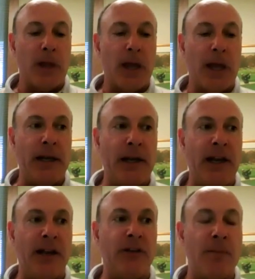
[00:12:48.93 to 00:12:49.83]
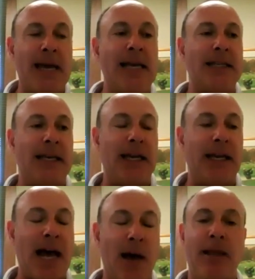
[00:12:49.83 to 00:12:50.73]
it is amazing
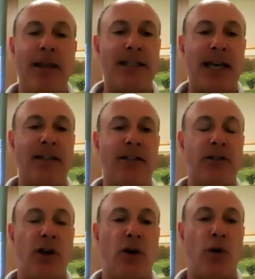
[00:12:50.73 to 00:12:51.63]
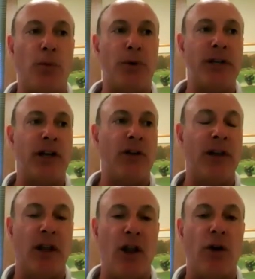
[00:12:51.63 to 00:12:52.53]
in how many of these cases, though, particularly
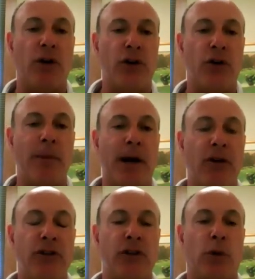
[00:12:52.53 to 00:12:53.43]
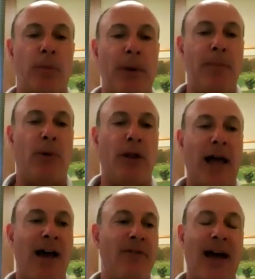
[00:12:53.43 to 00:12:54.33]
in the longer term marriages, where people
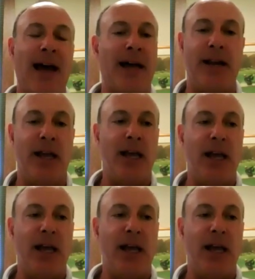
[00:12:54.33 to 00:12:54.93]
have had